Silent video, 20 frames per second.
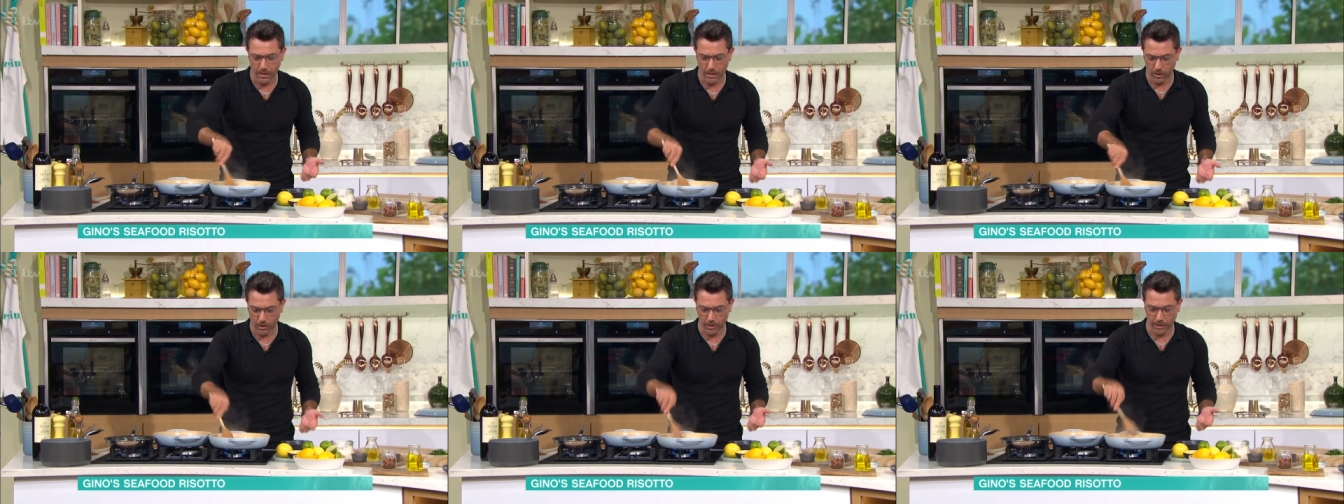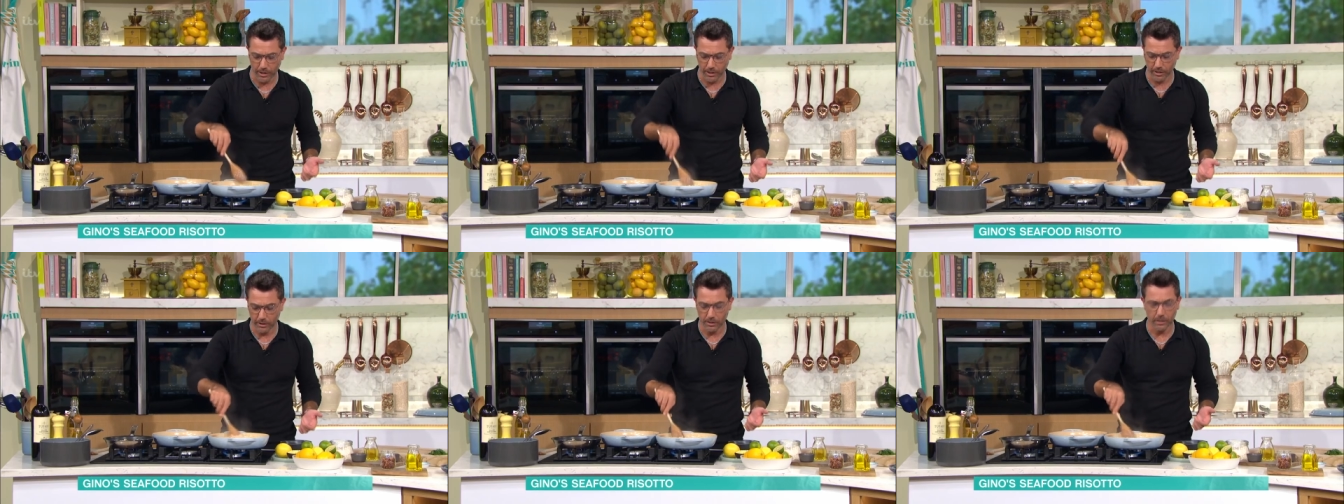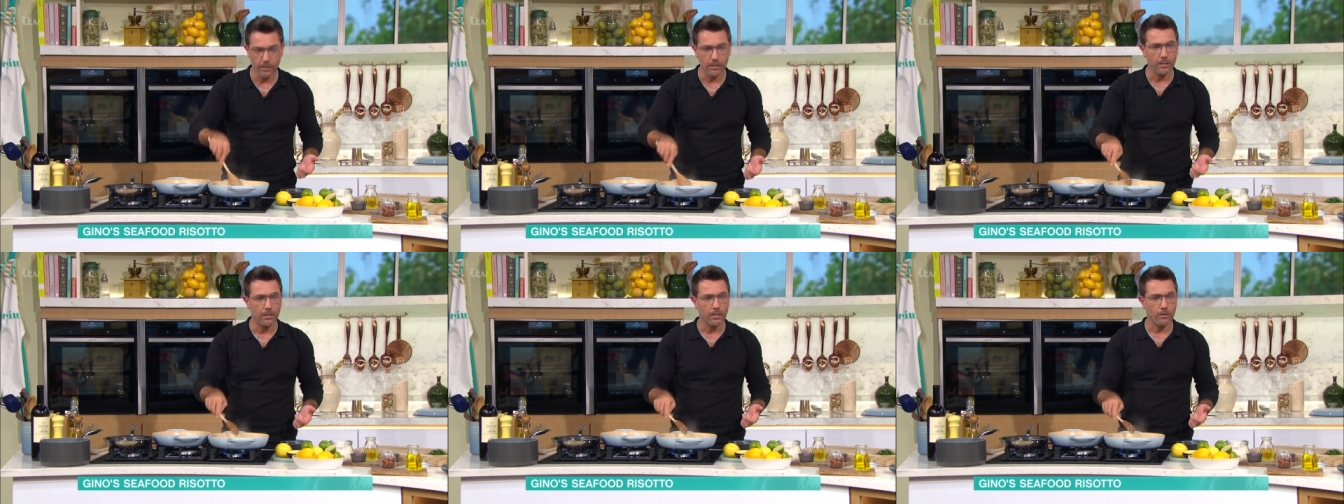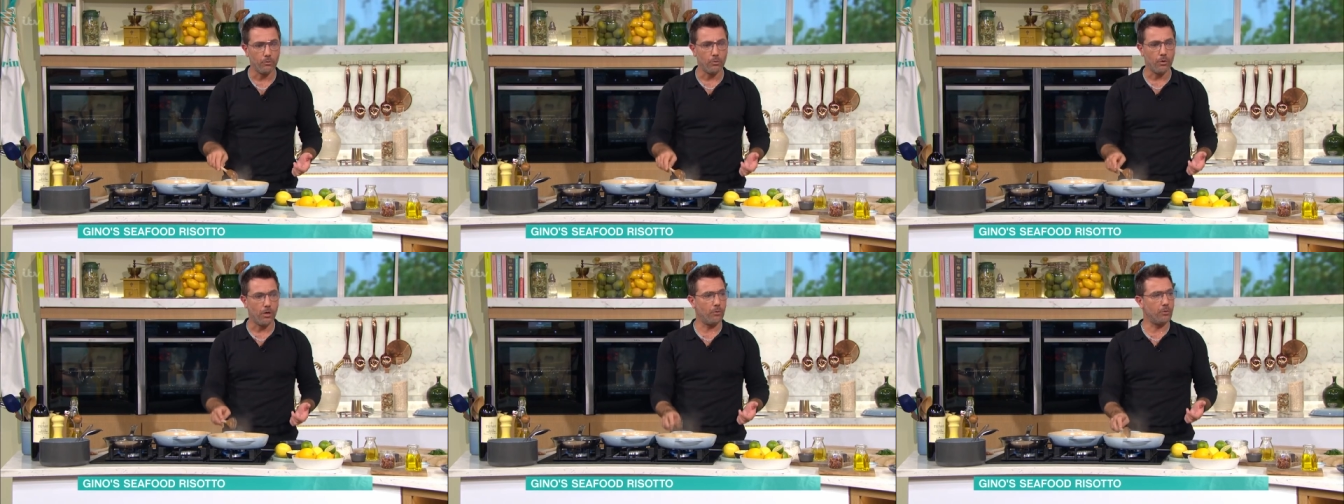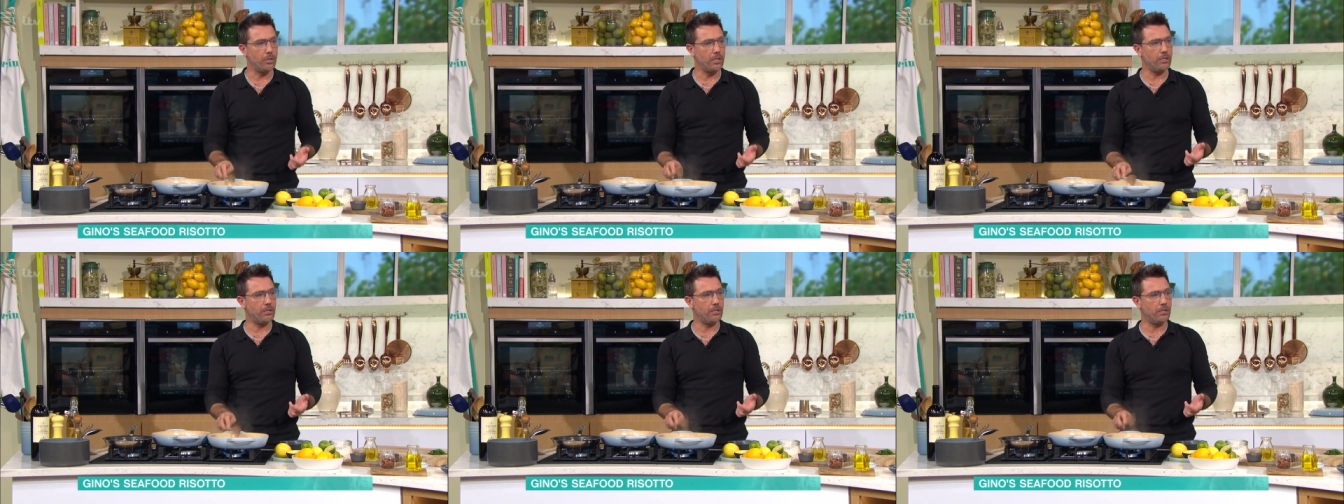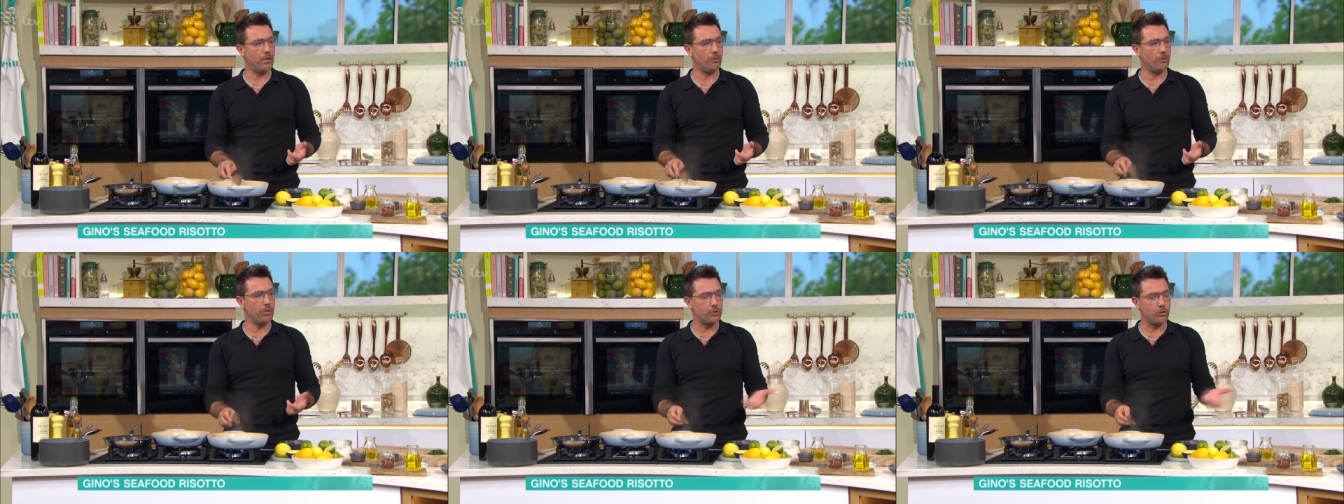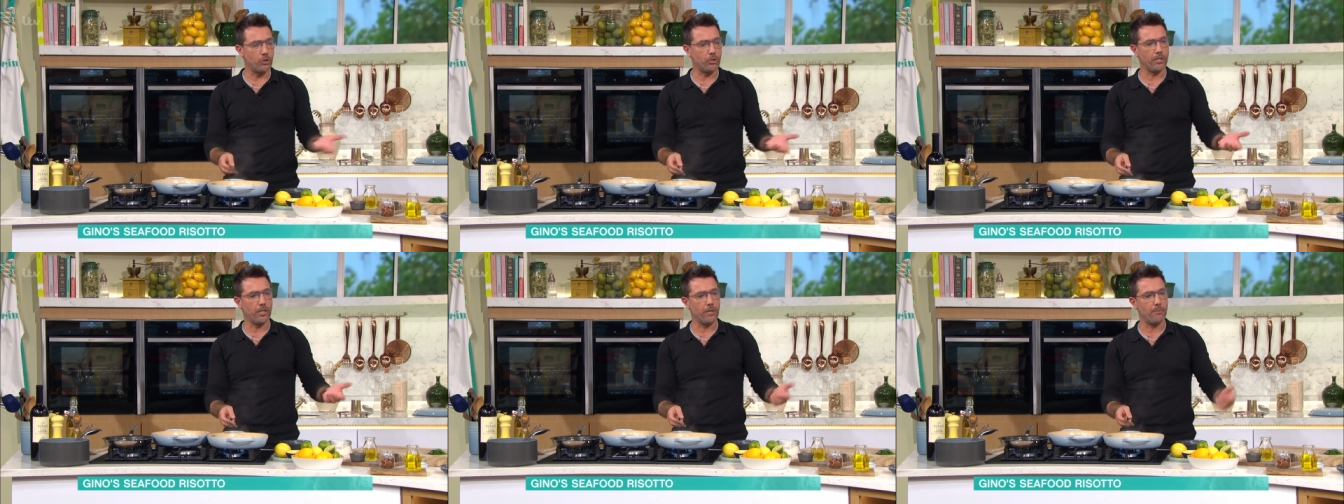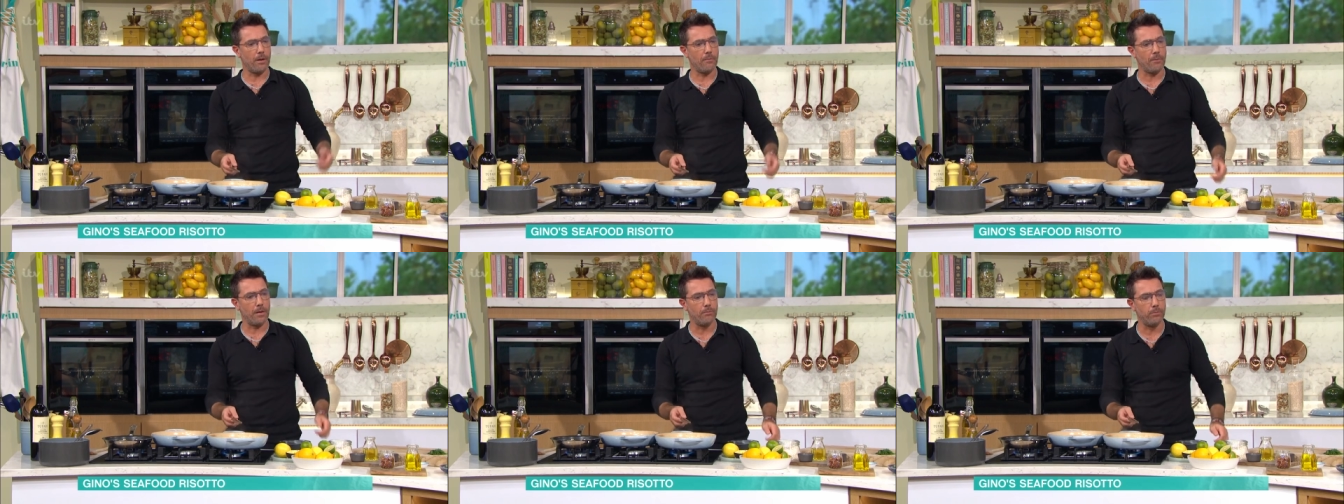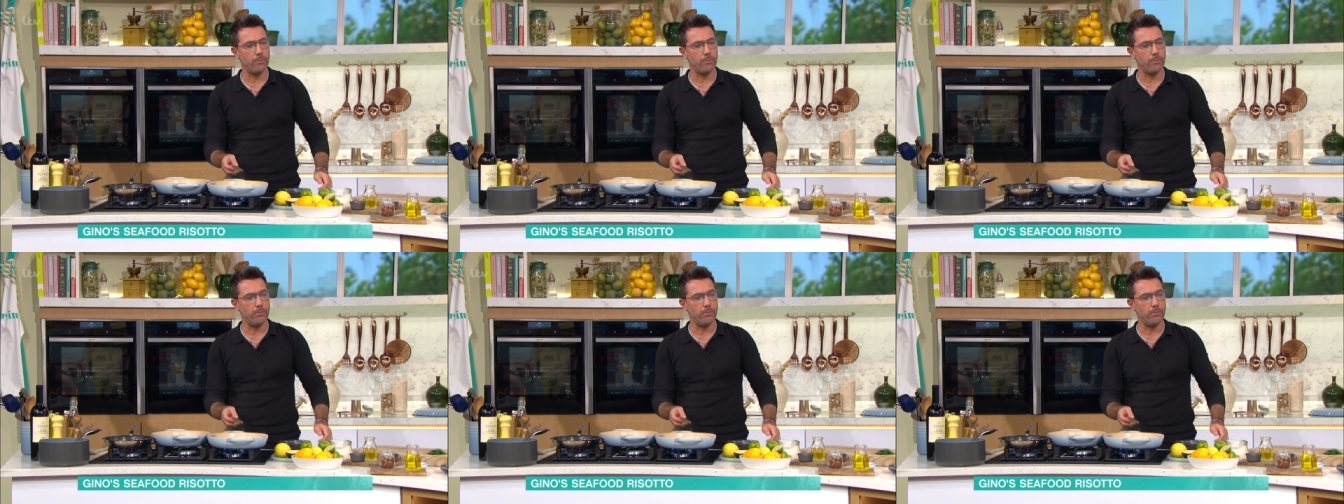Okay. Well, are we are we talking about my